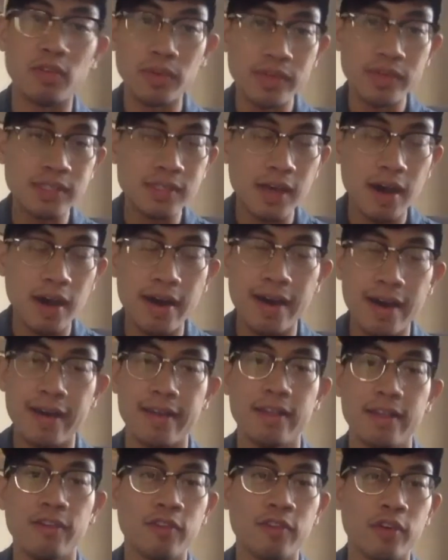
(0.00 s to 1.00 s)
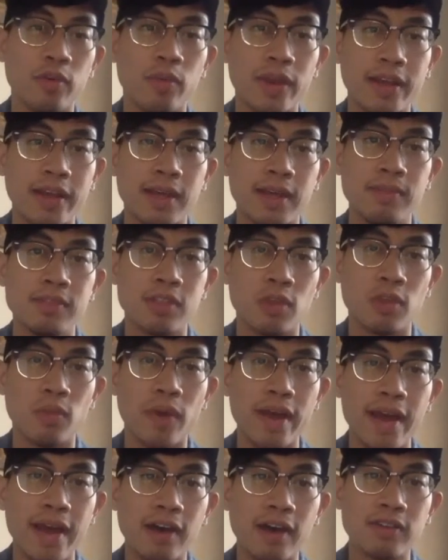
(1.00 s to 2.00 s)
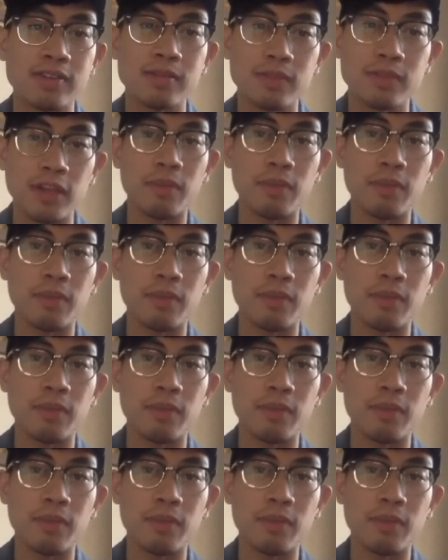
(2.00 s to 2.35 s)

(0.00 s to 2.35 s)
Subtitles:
We saw when it came to the White House,